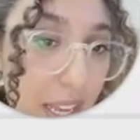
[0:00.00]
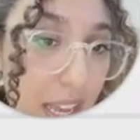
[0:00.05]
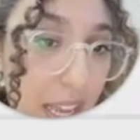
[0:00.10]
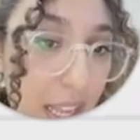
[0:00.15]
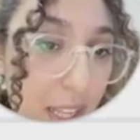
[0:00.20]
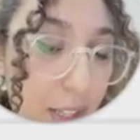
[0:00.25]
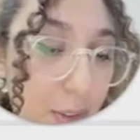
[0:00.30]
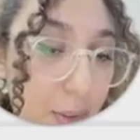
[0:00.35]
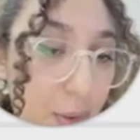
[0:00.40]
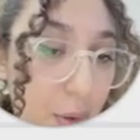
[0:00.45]

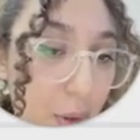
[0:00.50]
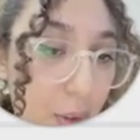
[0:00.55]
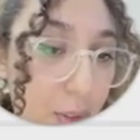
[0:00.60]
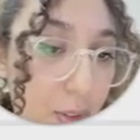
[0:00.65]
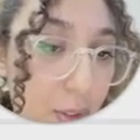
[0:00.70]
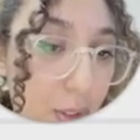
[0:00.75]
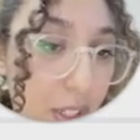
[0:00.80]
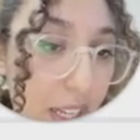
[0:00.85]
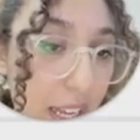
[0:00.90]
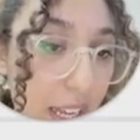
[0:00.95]
and you
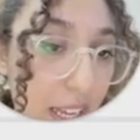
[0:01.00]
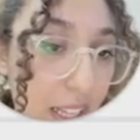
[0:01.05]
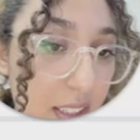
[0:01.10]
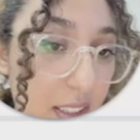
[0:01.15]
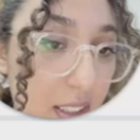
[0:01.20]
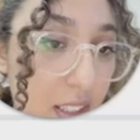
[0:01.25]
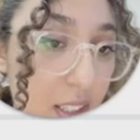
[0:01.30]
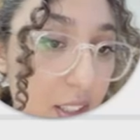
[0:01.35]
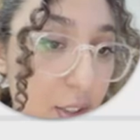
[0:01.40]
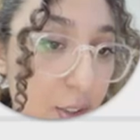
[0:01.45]
also can
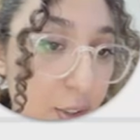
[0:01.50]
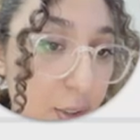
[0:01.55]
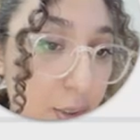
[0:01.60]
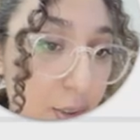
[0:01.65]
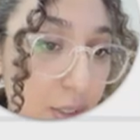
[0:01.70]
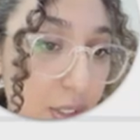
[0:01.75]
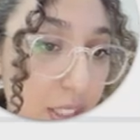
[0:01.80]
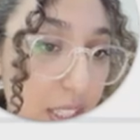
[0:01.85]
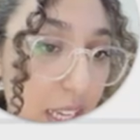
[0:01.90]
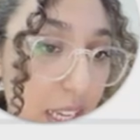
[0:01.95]

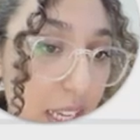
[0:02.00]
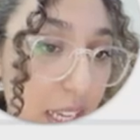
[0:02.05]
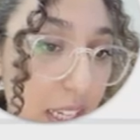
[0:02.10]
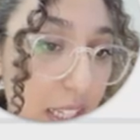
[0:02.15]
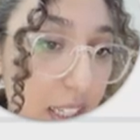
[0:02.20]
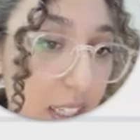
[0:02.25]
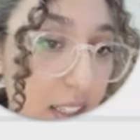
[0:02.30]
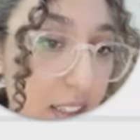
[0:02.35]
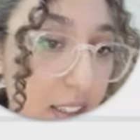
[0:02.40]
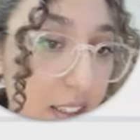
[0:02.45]
choose a
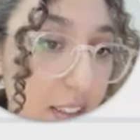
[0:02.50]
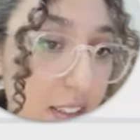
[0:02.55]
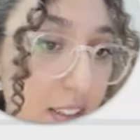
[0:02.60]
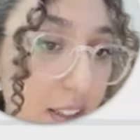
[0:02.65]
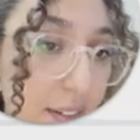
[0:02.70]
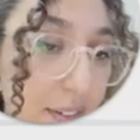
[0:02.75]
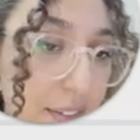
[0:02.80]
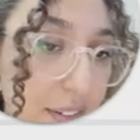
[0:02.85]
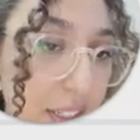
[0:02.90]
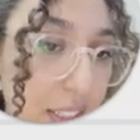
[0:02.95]

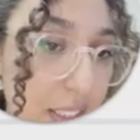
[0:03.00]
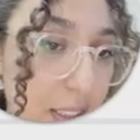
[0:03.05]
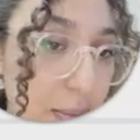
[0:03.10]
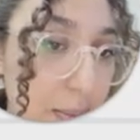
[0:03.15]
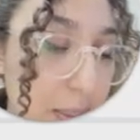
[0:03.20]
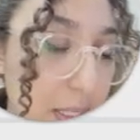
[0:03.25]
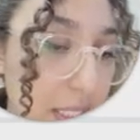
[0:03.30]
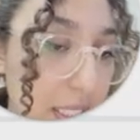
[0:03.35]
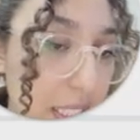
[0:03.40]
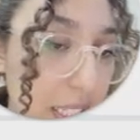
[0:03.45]
different
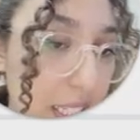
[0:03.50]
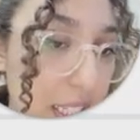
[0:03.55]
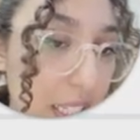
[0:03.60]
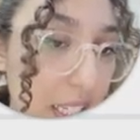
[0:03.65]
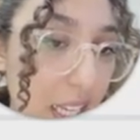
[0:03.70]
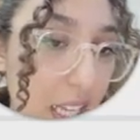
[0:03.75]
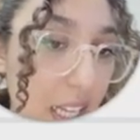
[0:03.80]
meeting